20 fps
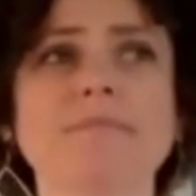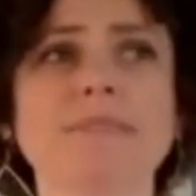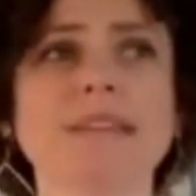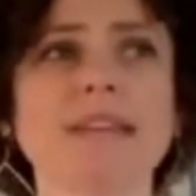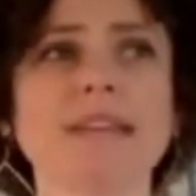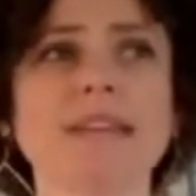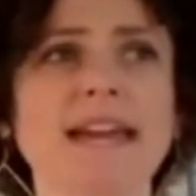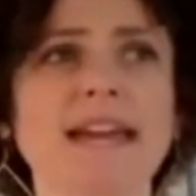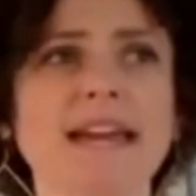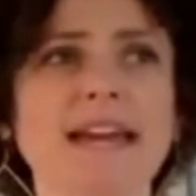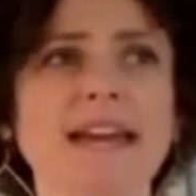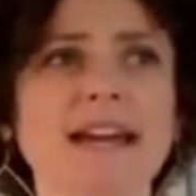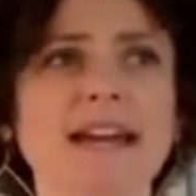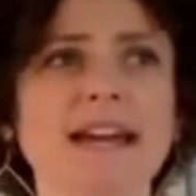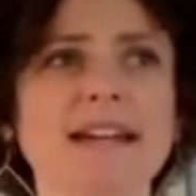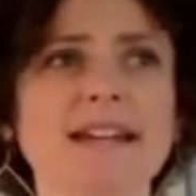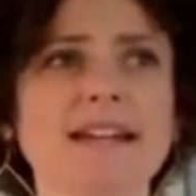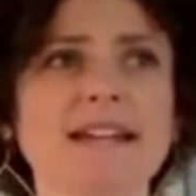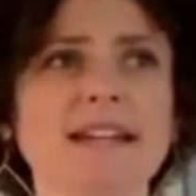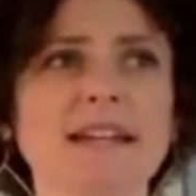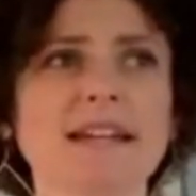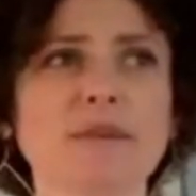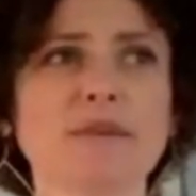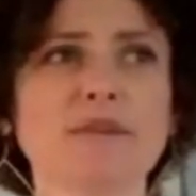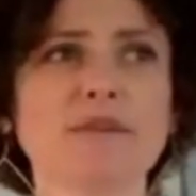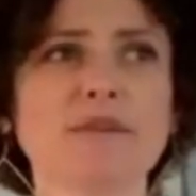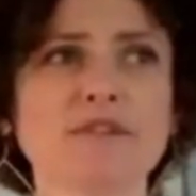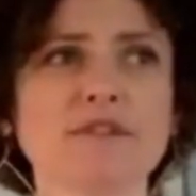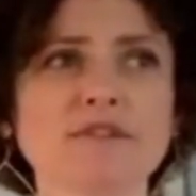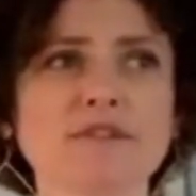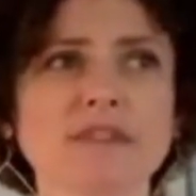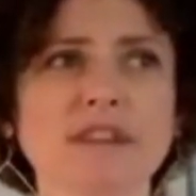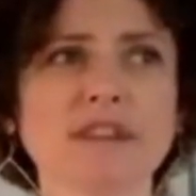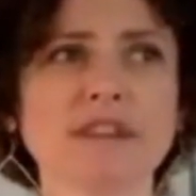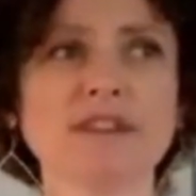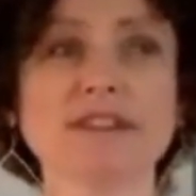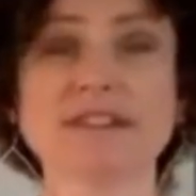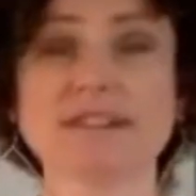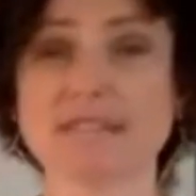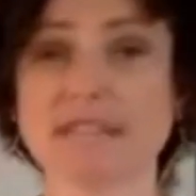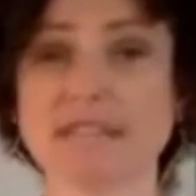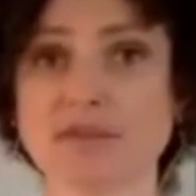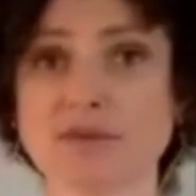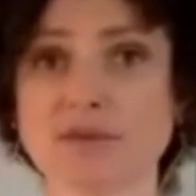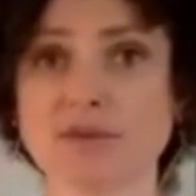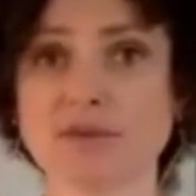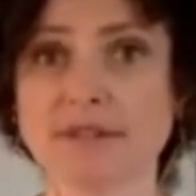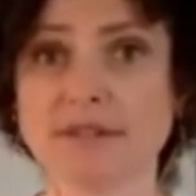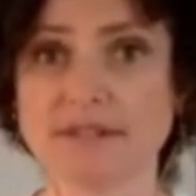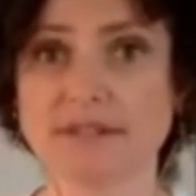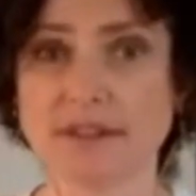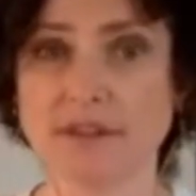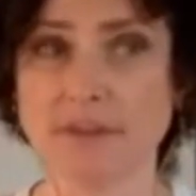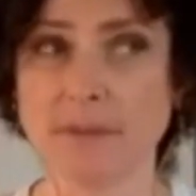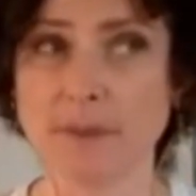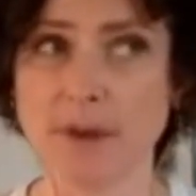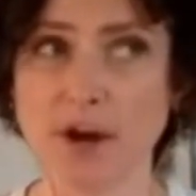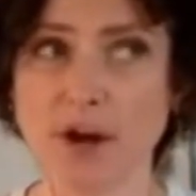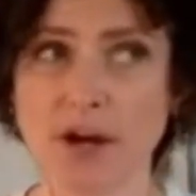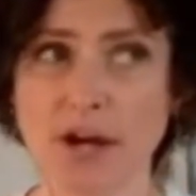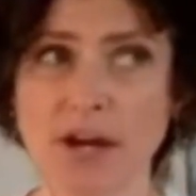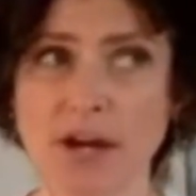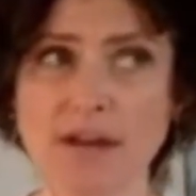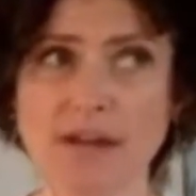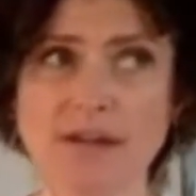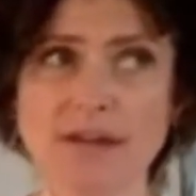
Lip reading: And they were first found in Central and South America.